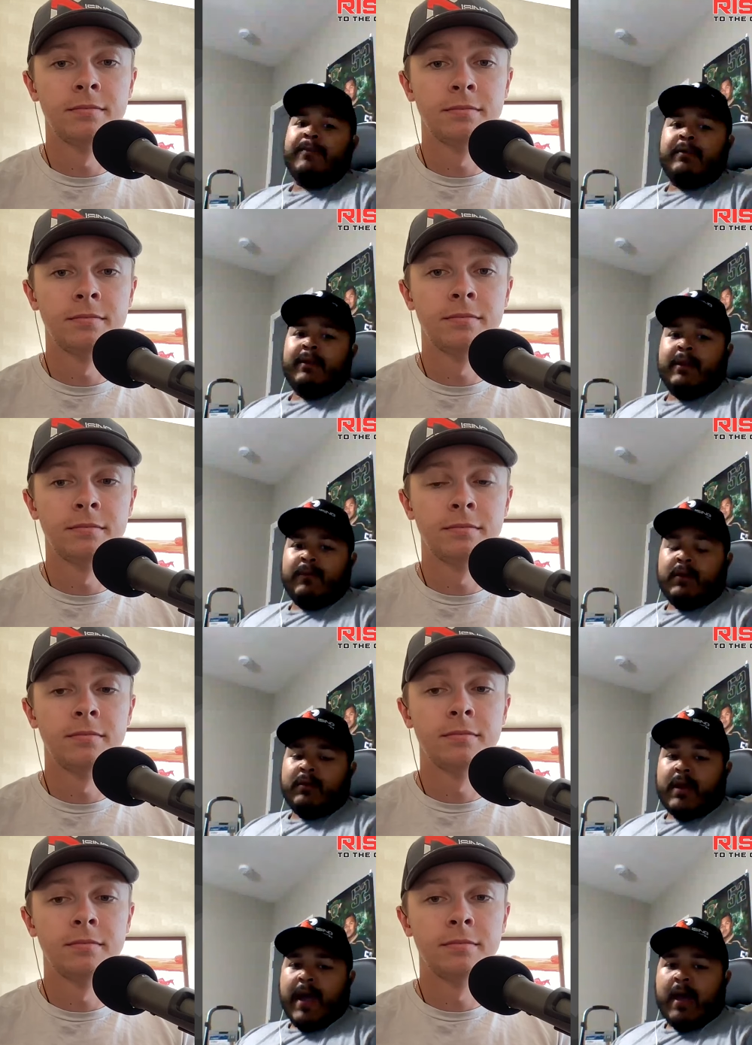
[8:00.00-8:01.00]
Speaker 1: leaving
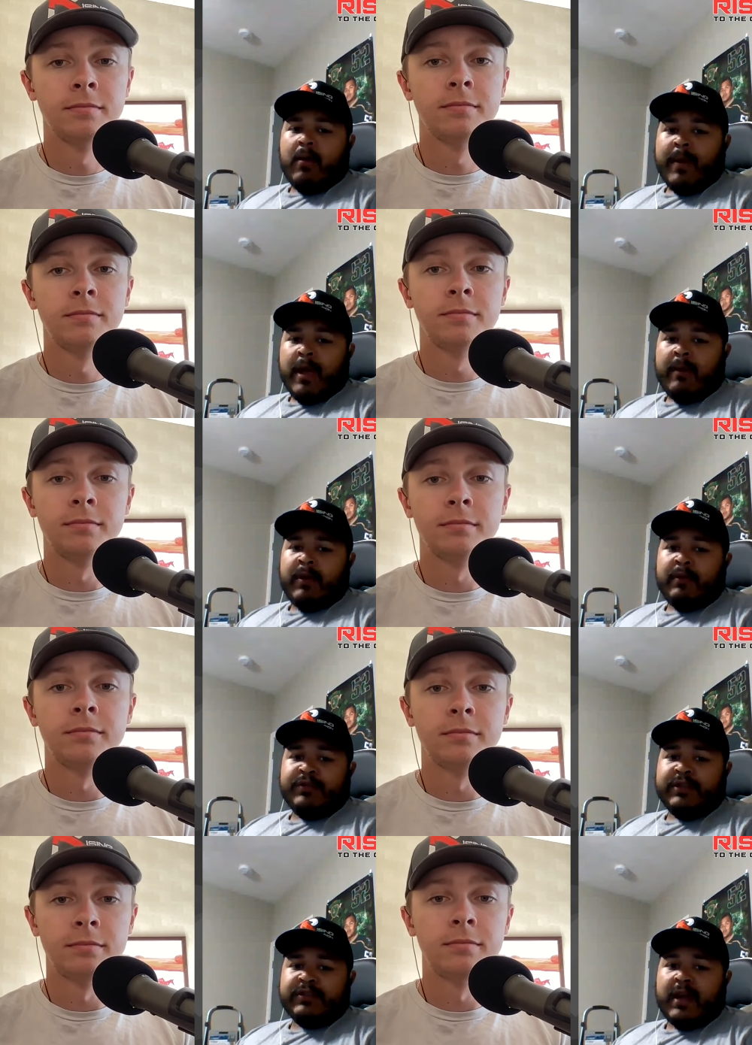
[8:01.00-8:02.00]
Alabama. It was
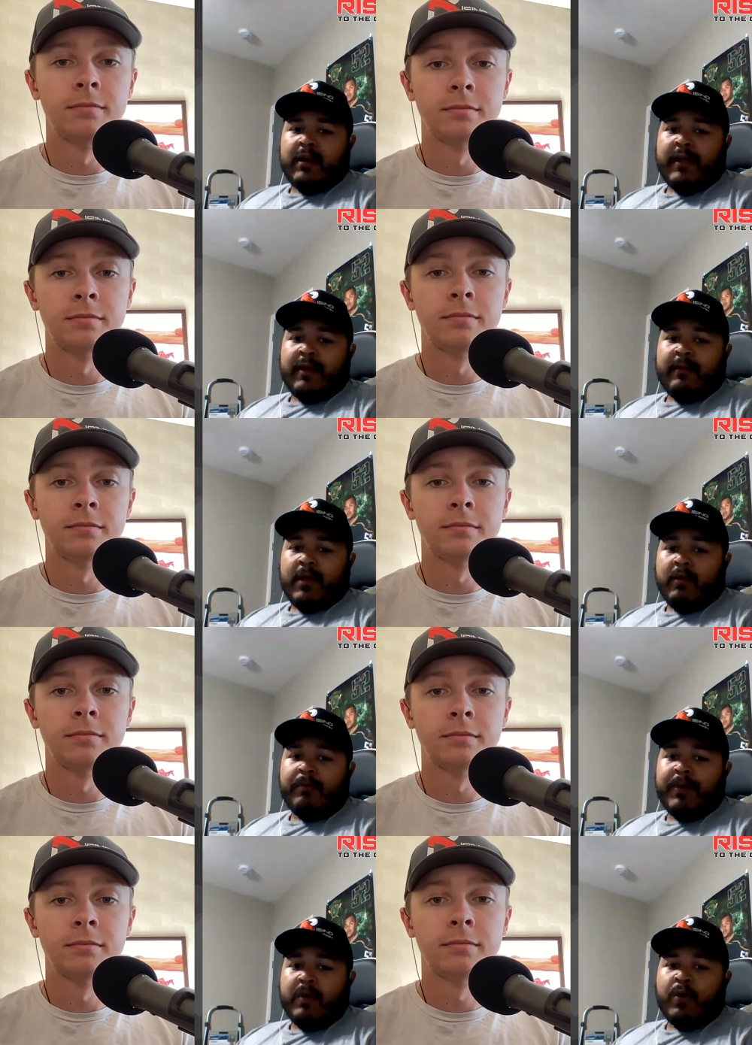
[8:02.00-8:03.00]
just kind of like it would
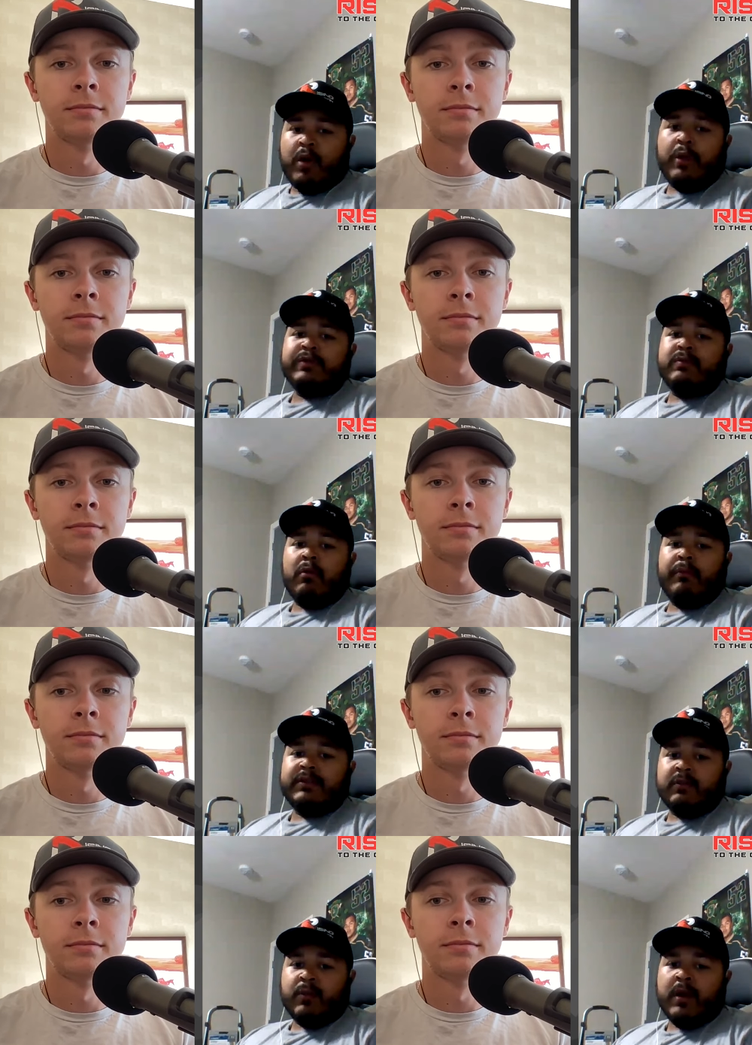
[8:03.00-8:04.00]
be one of those moments to
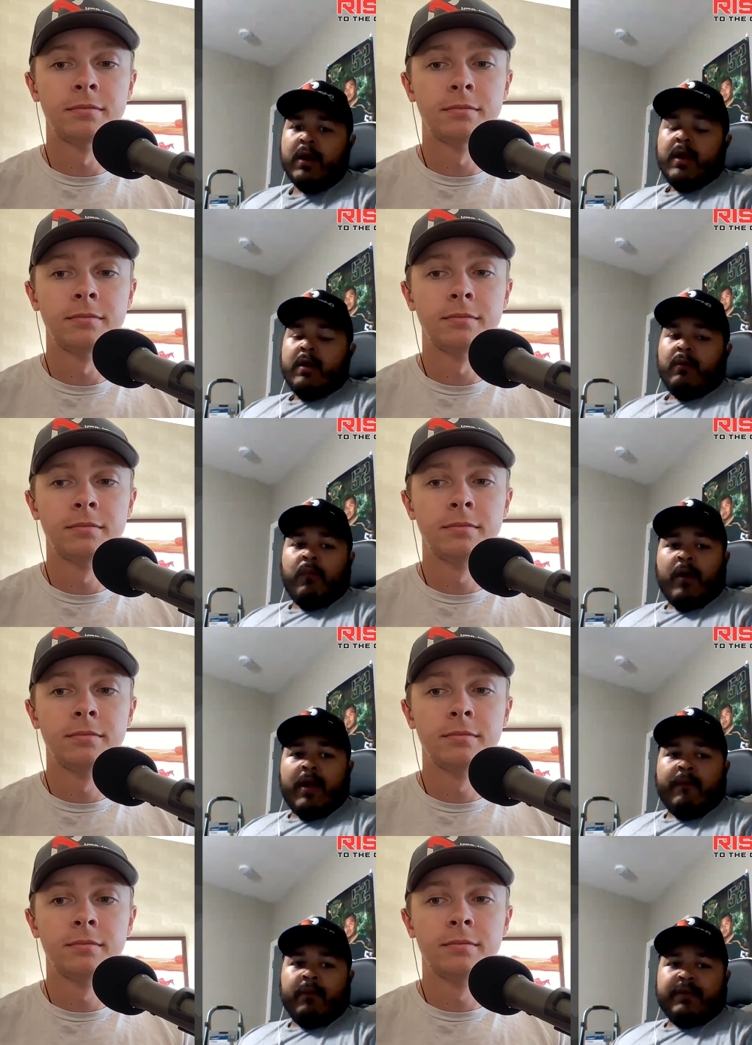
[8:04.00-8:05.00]
where
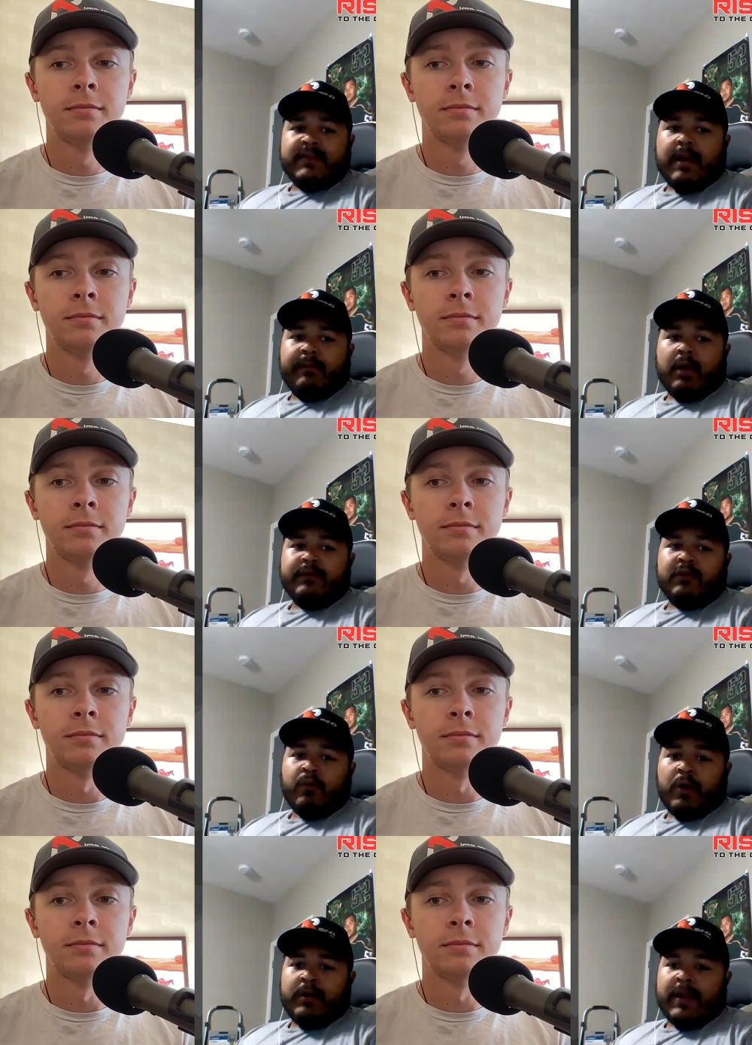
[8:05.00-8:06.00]
whenever the time comes from
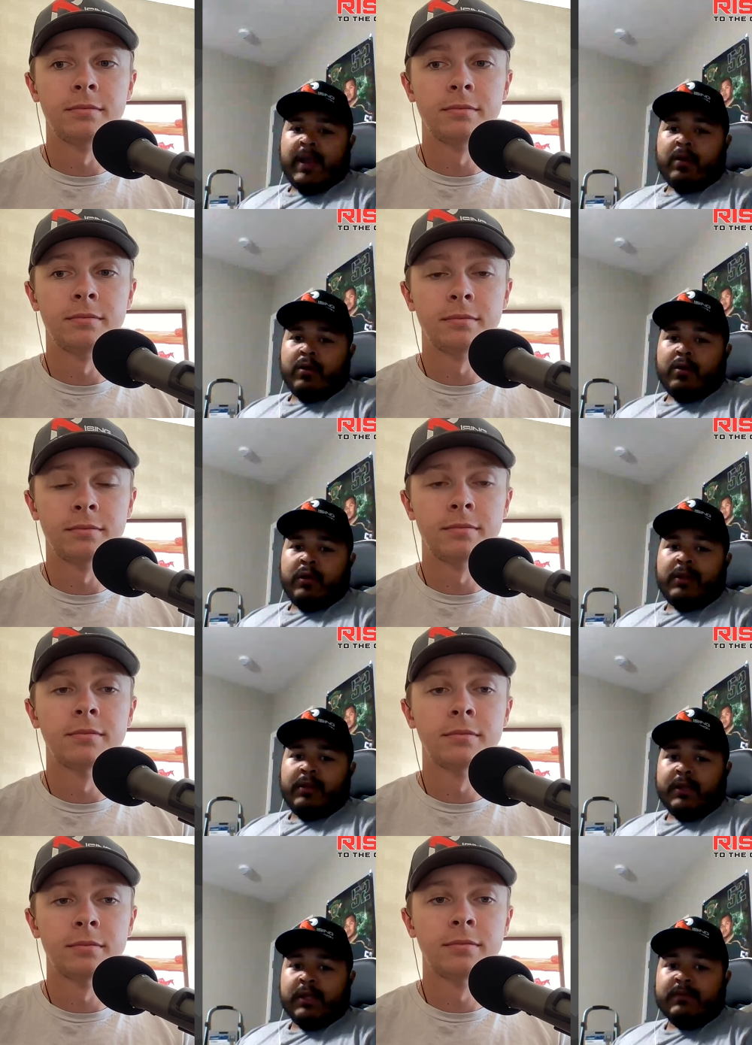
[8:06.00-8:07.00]
where Dan Hurley
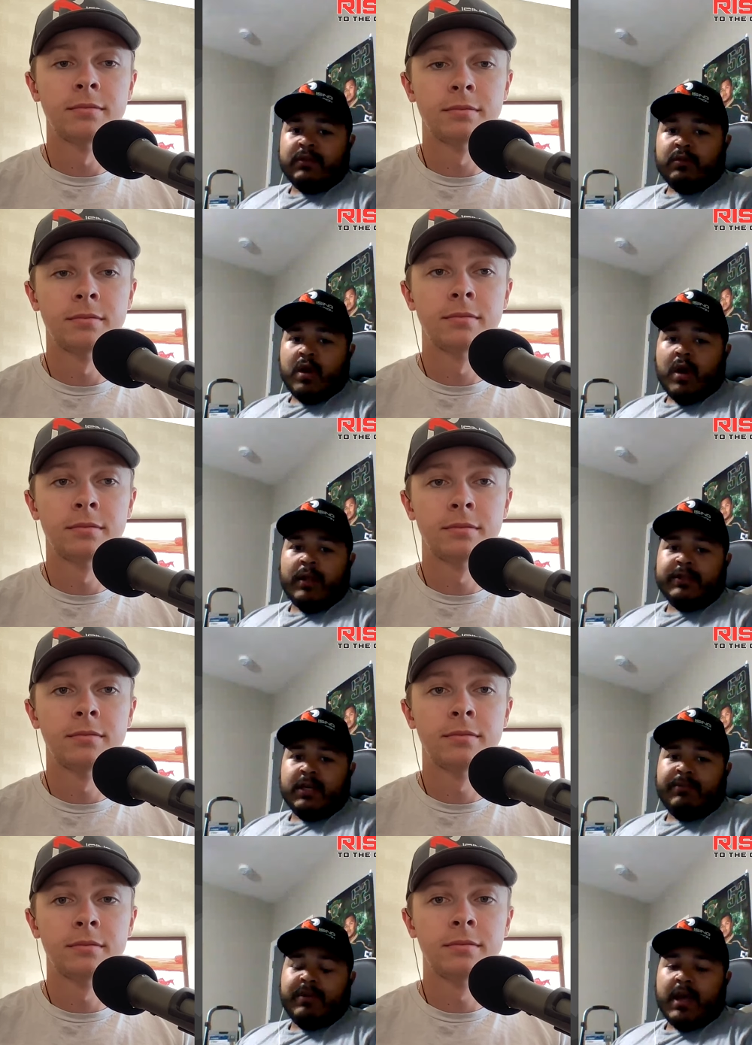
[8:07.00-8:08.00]
leaves UConn, it's going to
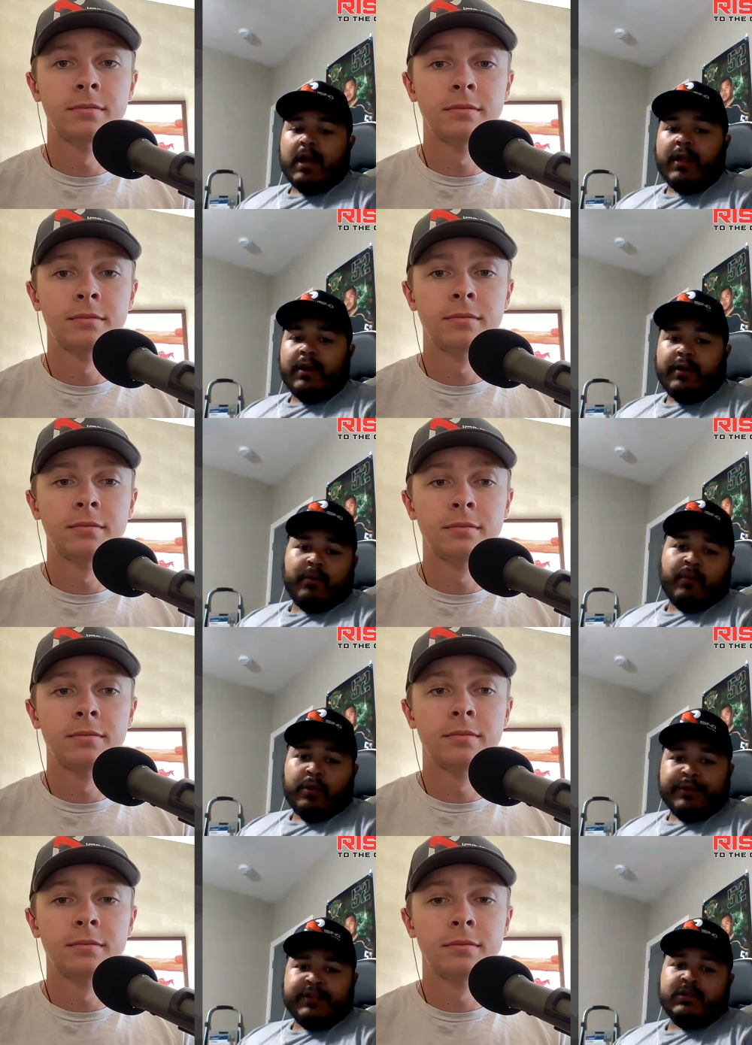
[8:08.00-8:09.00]
be kind of like another one of the
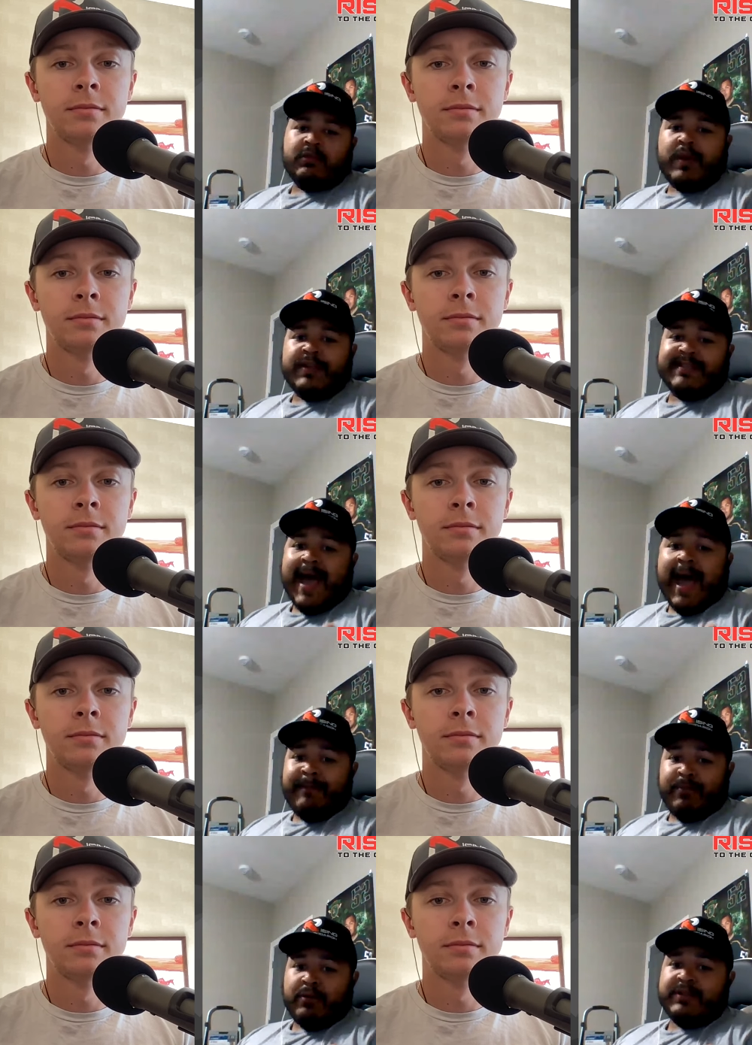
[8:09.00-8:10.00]
situations. I
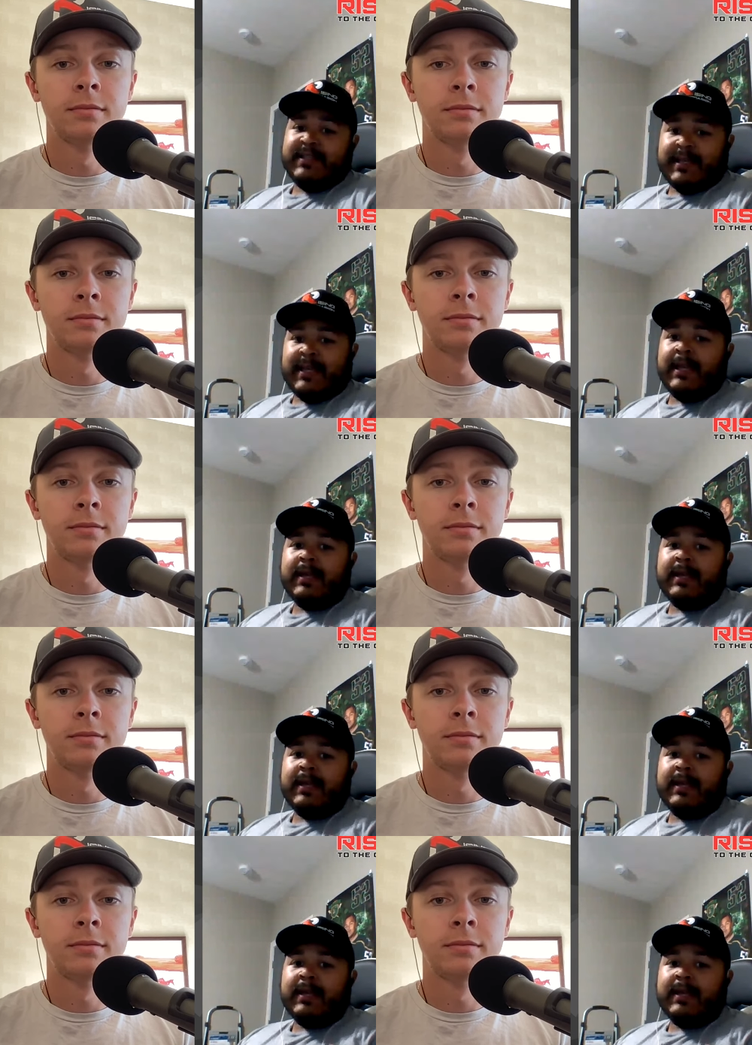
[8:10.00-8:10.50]
personally think,